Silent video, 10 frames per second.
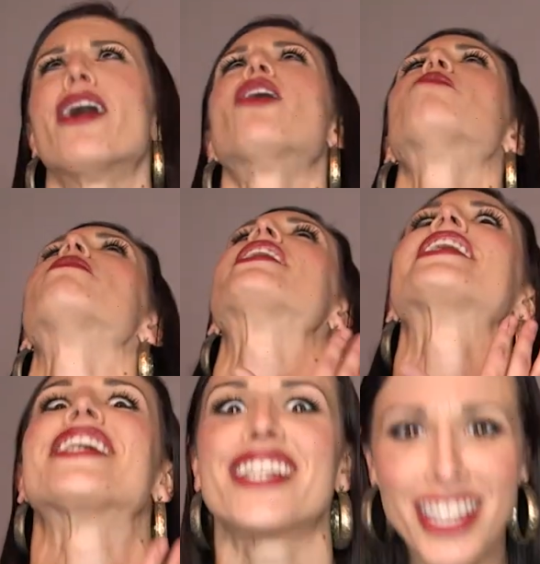Oh
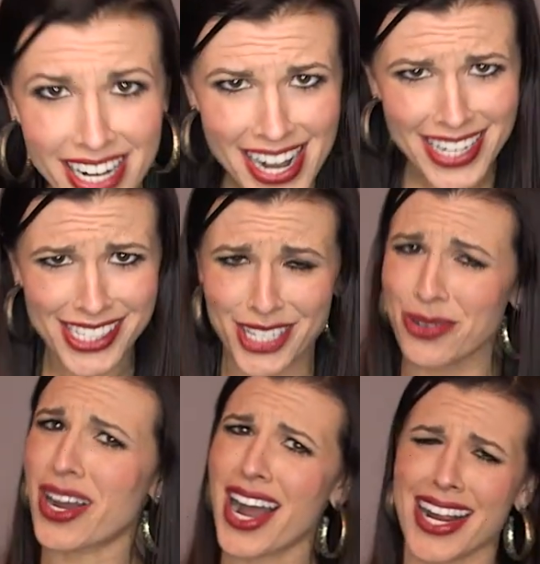my goodness, you
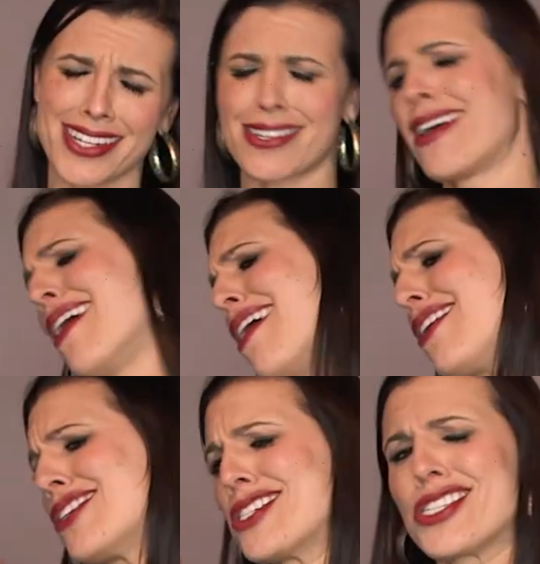guys
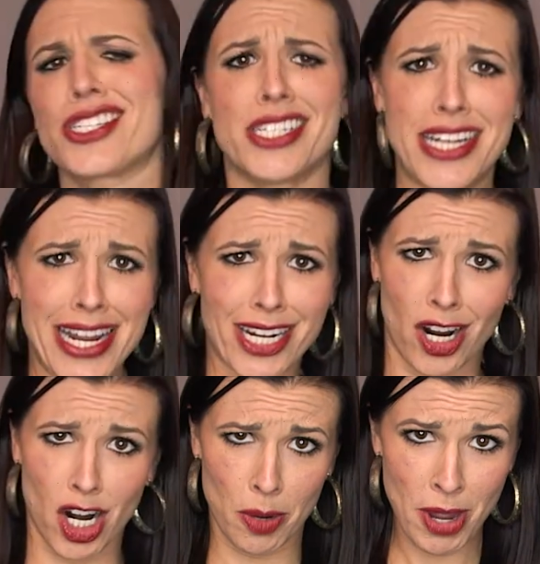are snake
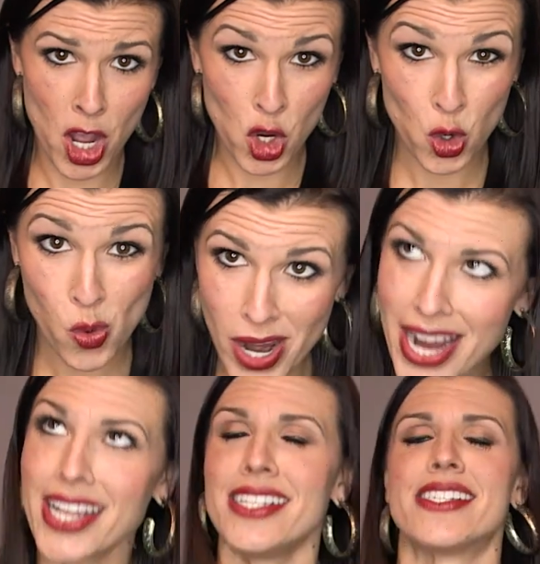arm
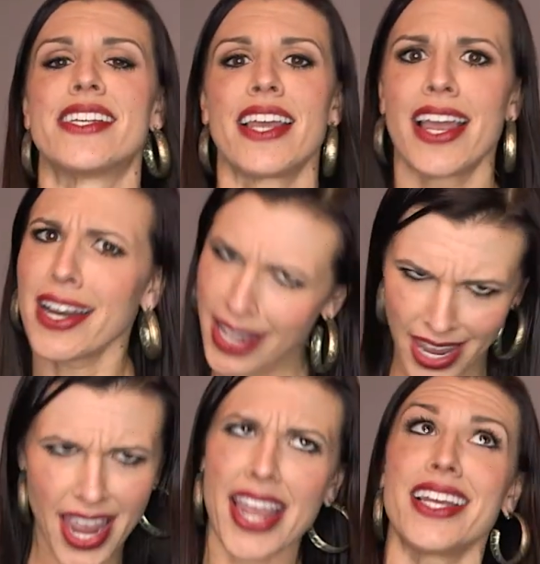queens and
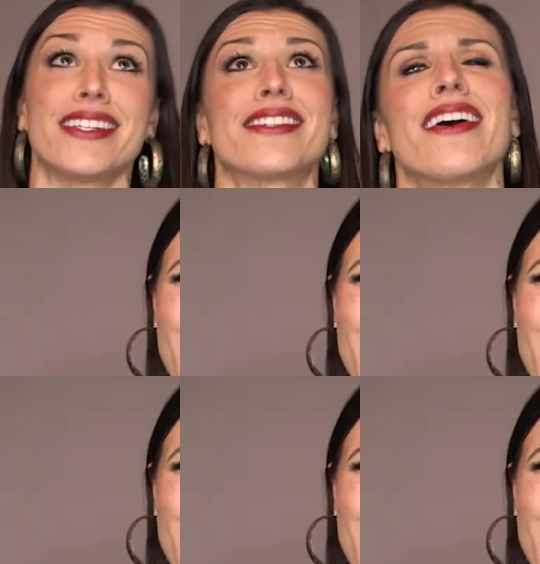kings.